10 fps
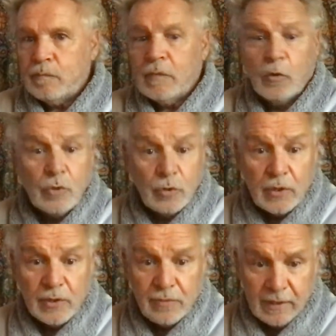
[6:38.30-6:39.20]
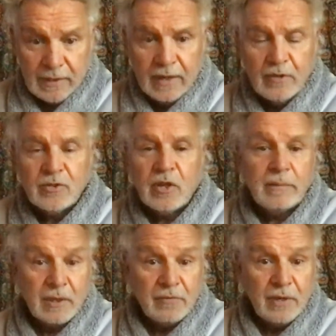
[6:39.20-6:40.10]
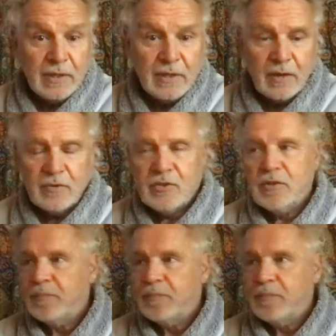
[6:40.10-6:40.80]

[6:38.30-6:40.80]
You're going to read the notes. I'm going to read the notes.